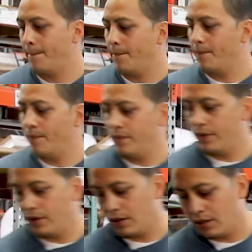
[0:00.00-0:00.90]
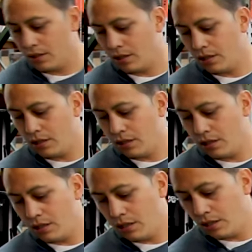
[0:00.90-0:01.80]

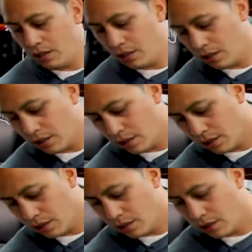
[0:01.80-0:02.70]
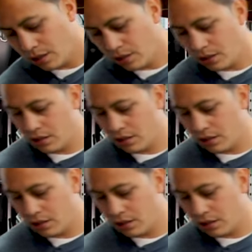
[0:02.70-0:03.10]
[no speech]